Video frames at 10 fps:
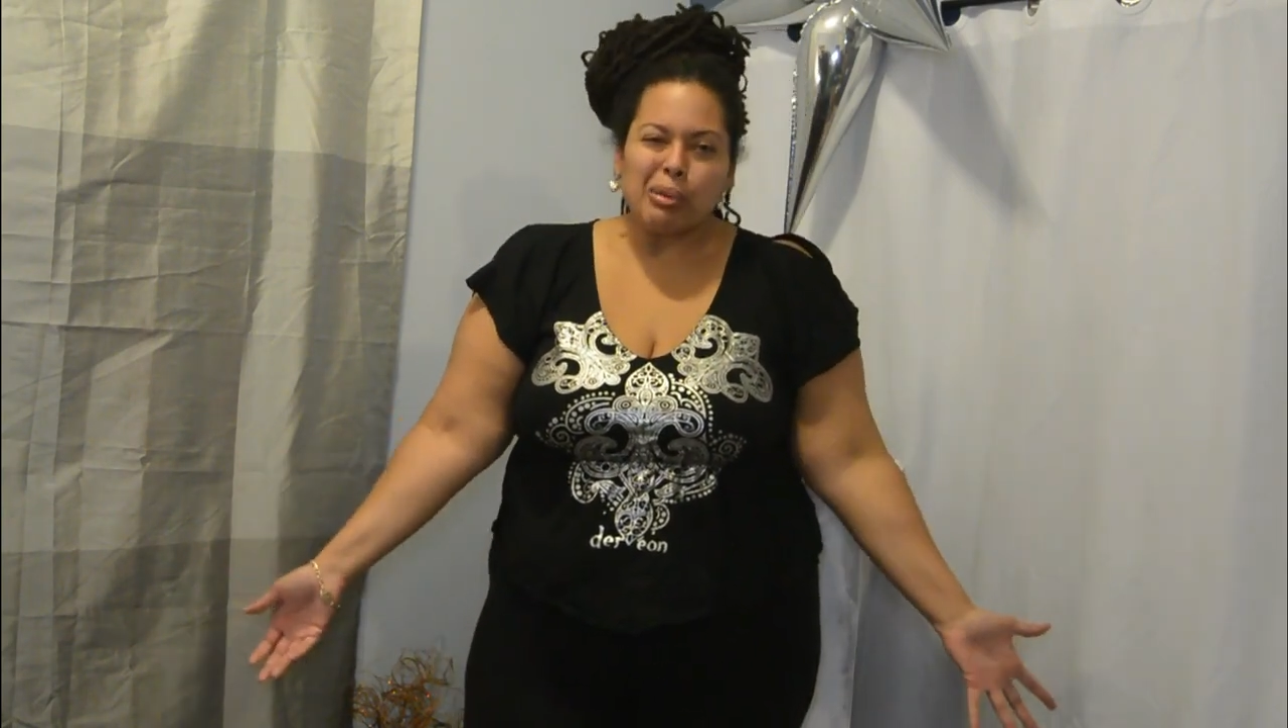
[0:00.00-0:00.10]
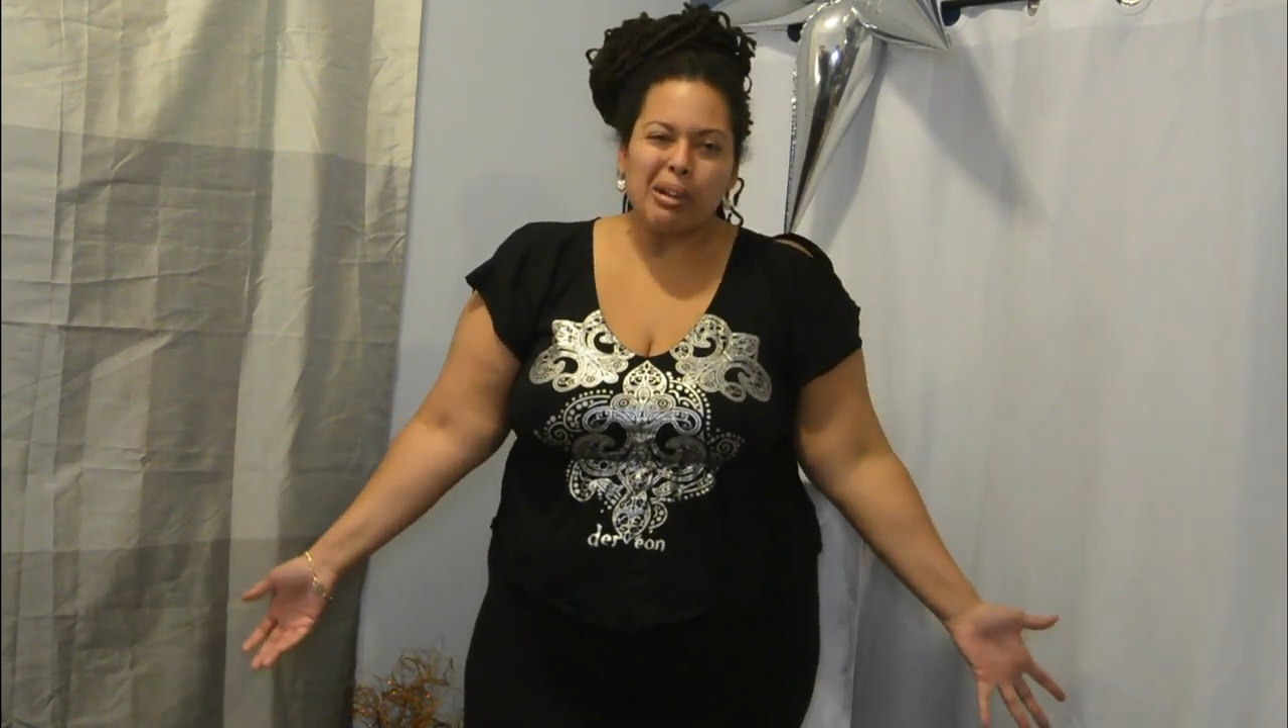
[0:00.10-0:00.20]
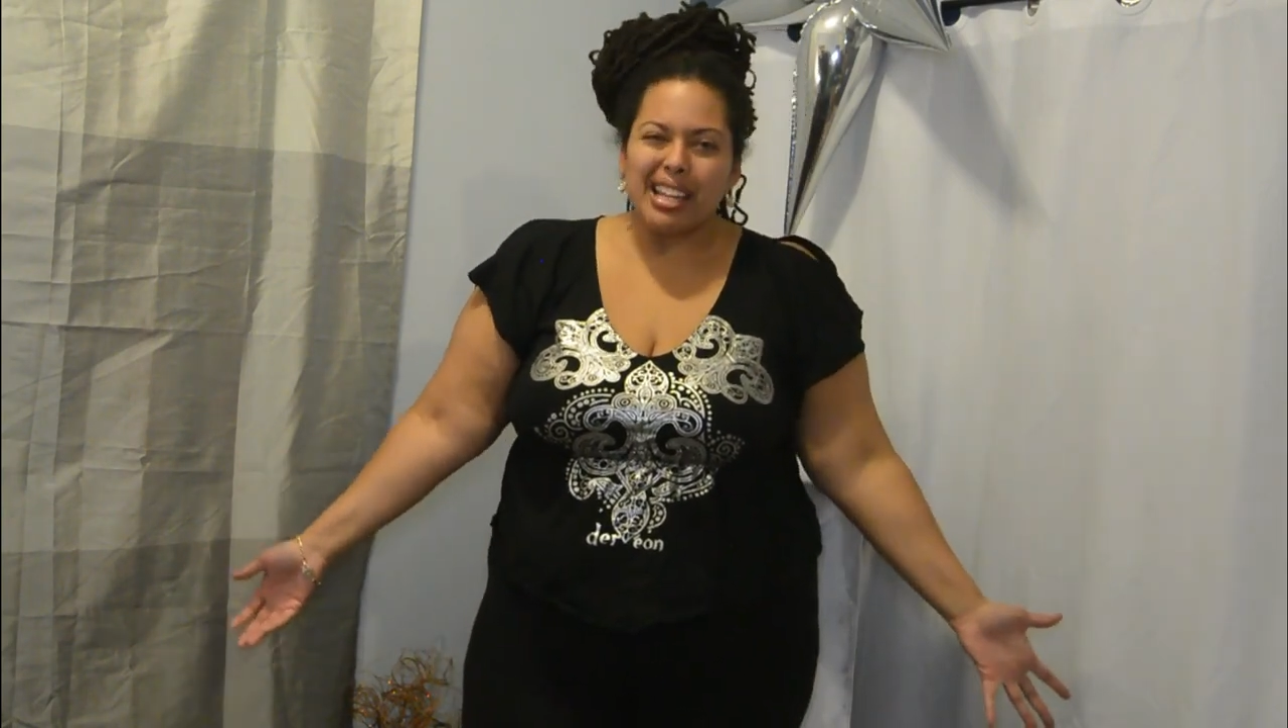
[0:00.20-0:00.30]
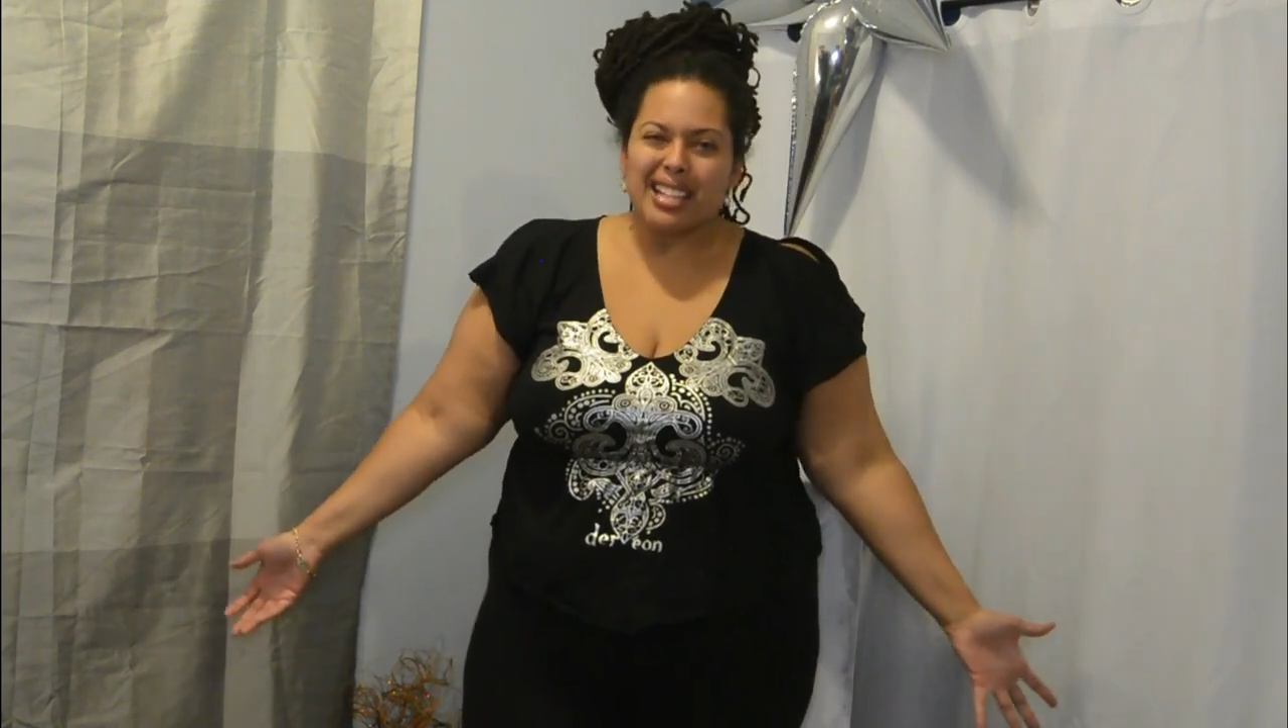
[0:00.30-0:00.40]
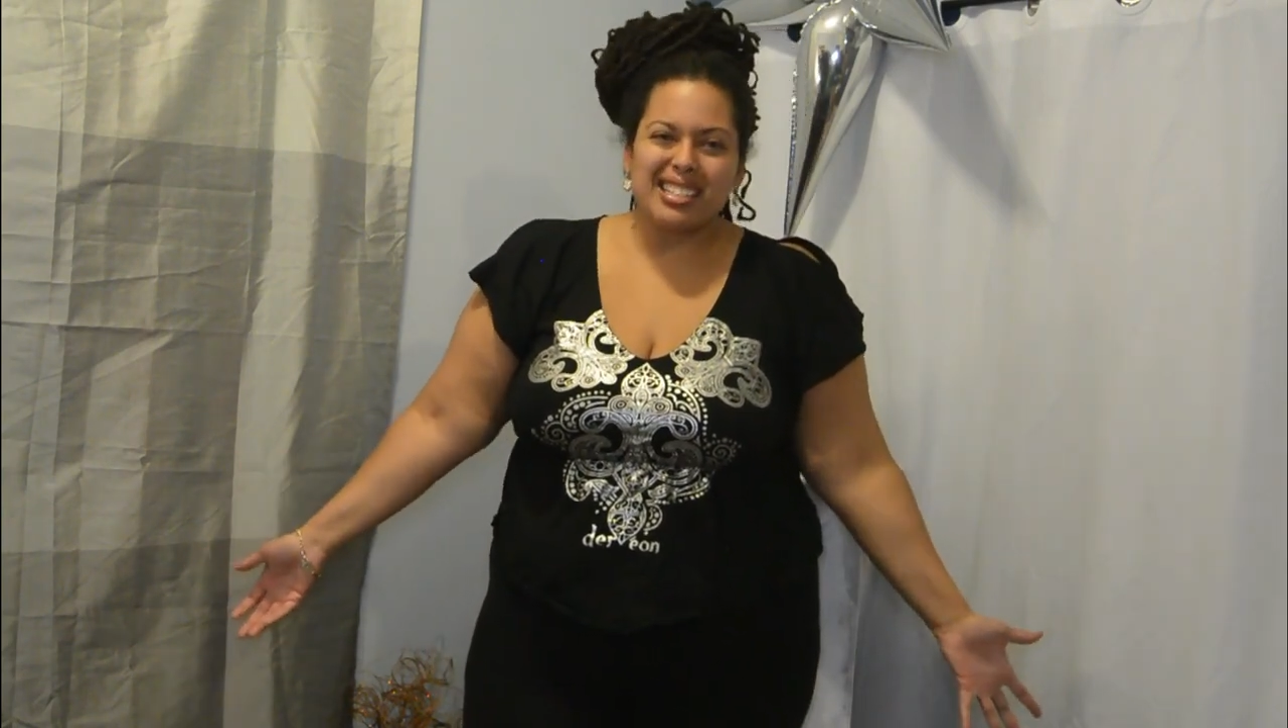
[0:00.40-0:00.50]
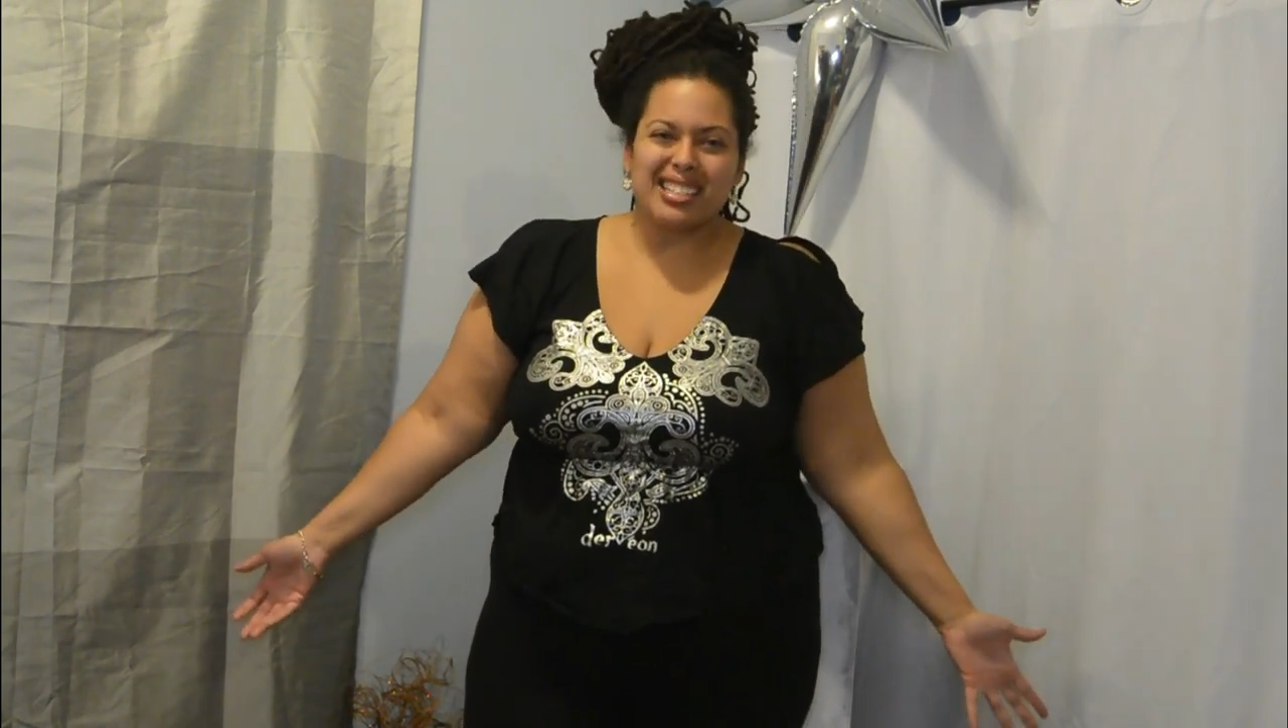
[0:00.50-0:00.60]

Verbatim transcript: place